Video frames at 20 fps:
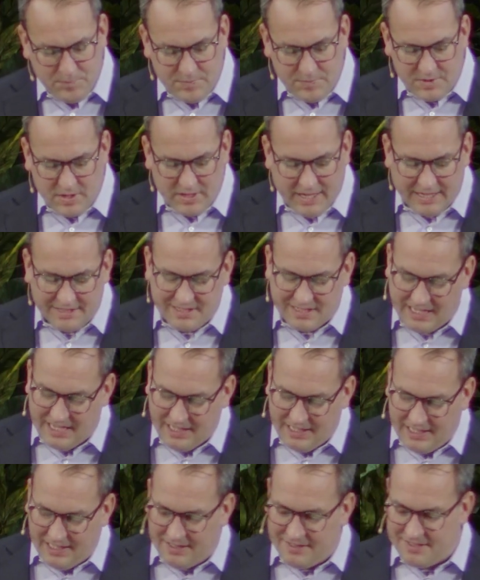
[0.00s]
So that's
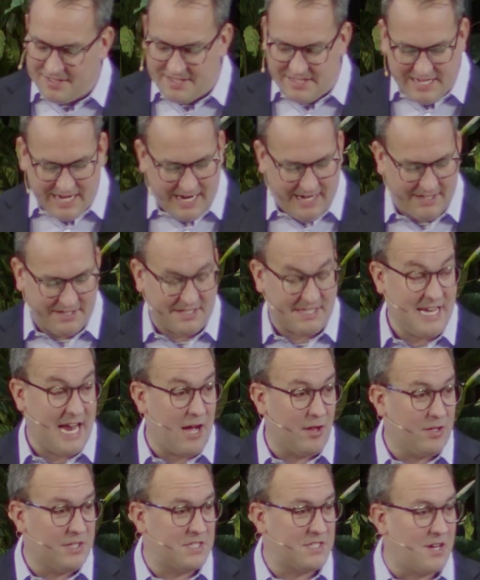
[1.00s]
Gideon's test.
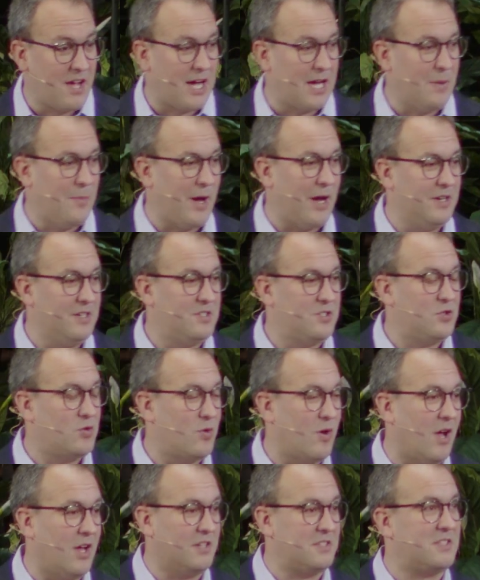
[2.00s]
Now let's talk about his
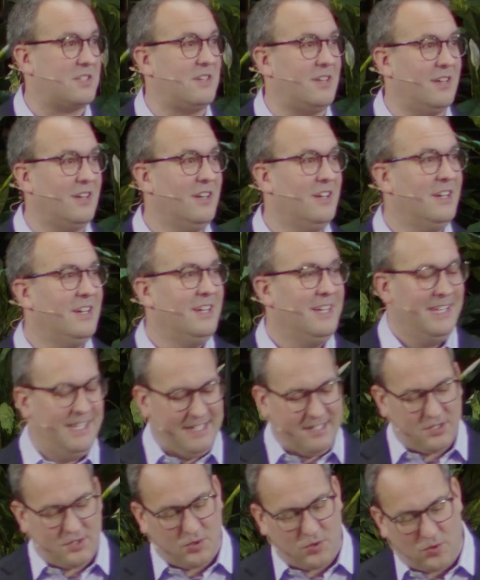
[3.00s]
trust,
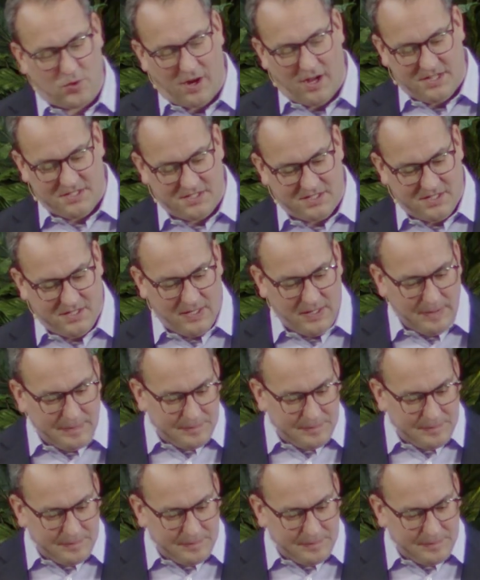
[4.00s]
his trust.